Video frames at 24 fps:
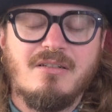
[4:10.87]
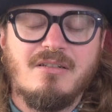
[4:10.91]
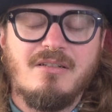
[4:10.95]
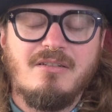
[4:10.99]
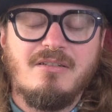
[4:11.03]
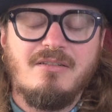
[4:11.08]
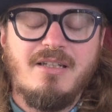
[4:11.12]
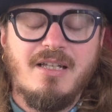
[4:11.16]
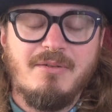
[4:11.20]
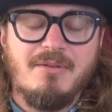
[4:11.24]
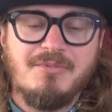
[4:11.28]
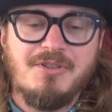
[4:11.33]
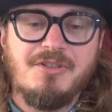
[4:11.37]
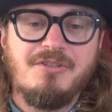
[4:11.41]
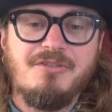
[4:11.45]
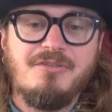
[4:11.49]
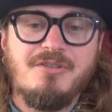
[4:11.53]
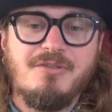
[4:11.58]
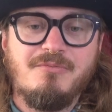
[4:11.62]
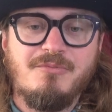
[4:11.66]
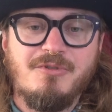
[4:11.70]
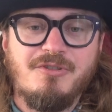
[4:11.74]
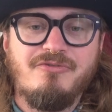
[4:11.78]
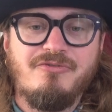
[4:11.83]

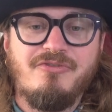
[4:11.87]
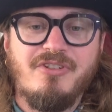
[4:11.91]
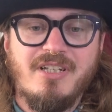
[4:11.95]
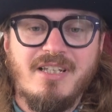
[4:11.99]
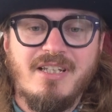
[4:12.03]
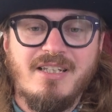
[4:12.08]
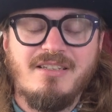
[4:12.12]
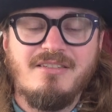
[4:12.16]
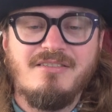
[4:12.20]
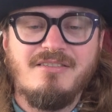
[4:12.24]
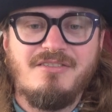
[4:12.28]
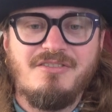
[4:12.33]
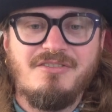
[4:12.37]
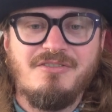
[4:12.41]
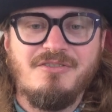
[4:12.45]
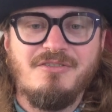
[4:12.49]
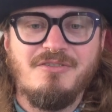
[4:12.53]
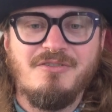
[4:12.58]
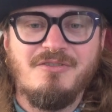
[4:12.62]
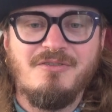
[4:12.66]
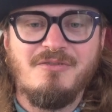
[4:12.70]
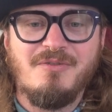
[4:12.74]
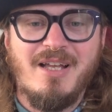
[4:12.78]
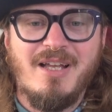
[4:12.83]
Neptune moving
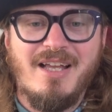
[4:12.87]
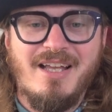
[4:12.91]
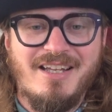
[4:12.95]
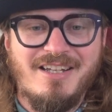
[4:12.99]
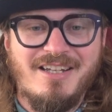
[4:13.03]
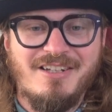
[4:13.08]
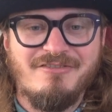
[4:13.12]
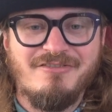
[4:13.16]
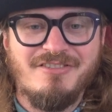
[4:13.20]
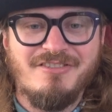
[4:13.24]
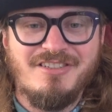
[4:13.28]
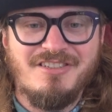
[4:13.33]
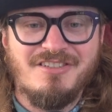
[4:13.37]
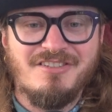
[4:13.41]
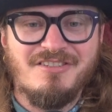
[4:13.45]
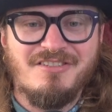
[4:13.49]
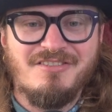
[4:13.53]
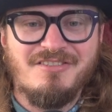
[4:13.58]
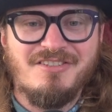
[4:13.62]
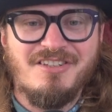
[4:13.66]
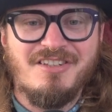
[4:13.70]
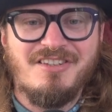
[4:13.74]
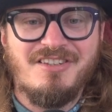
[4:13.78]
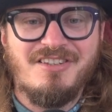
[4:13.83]
into Aries
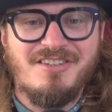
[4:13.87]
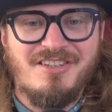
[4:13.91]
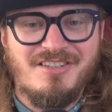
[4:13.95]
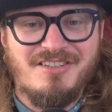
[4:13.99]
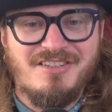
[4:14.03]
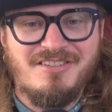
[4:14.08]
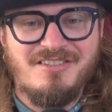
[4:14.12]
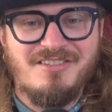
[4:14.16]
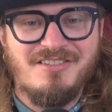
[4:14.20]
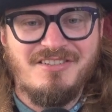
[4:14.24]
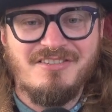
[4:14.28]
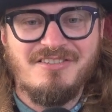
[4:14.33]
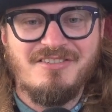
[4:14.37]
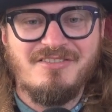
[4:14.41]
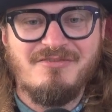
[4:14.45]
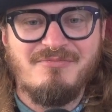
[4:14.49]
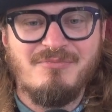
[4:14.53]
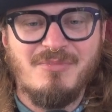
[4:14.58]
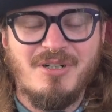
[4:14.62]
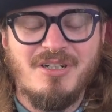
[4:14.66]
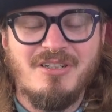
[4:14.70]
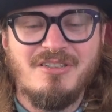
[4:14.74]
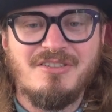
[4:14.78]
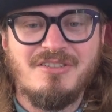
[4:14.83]
on the 30th of
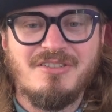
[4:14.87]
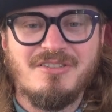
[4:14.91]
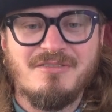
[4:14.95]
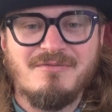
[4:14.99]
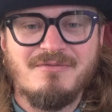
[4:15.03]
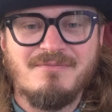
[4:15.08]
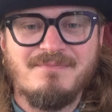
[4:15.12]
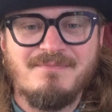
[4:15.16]
March.